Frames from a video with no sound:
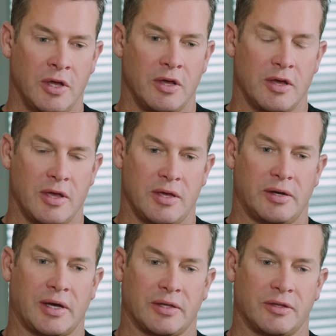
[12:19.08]

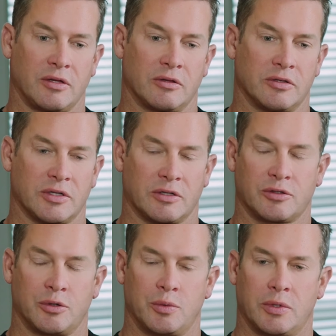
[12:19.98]
and I think there's
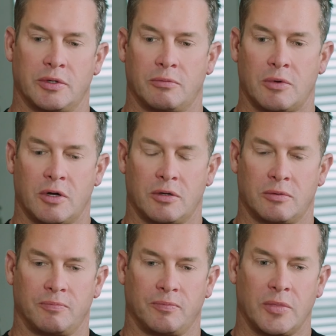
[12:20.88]

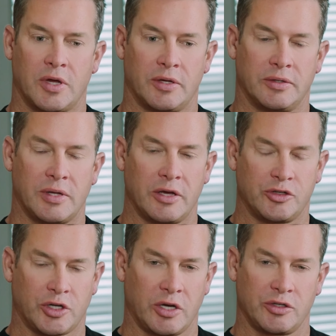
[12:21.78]
also an
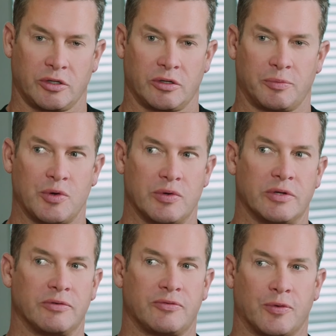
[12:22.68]
education
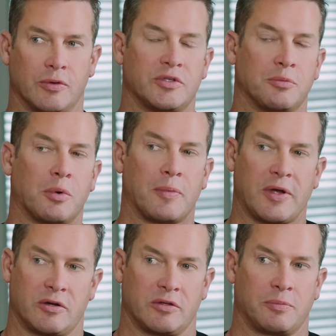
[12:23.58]
component to
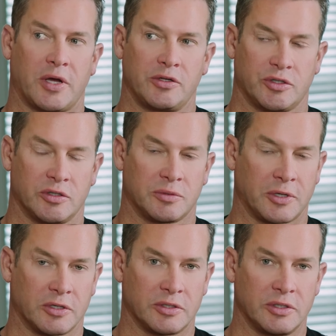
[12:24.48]
prepare the patients,
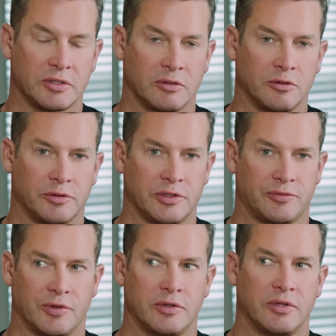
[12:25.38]
because it is a little
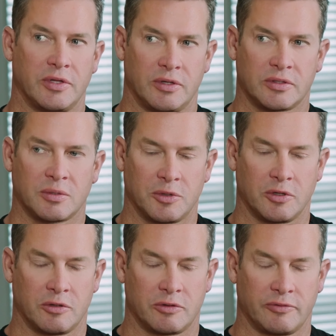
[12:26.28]
different than some of
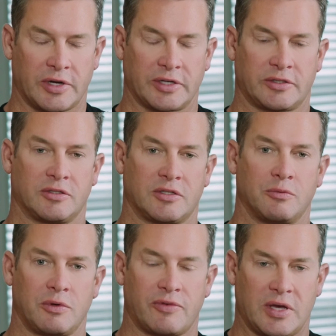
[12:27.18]
the other devices
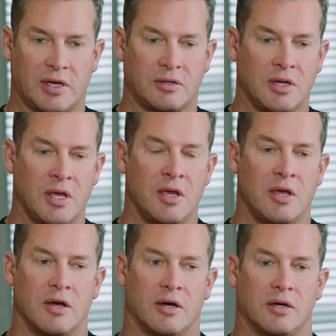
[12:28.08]
that we've had
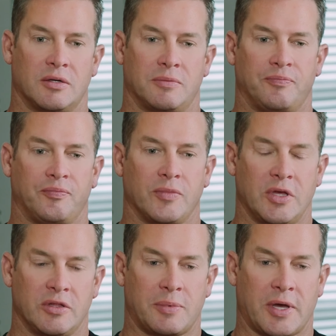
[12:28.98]

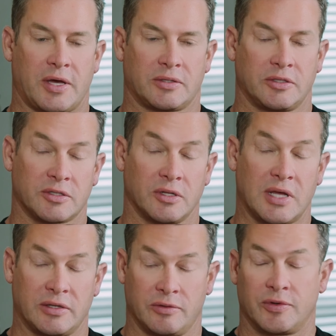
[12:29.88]
in the past. It's a
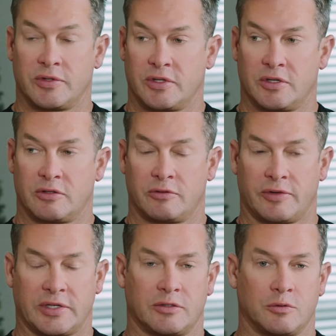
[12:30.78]
lot different than other
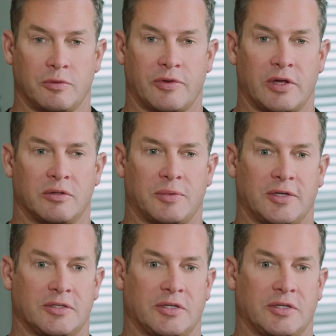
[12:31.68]
devices we've had in the past,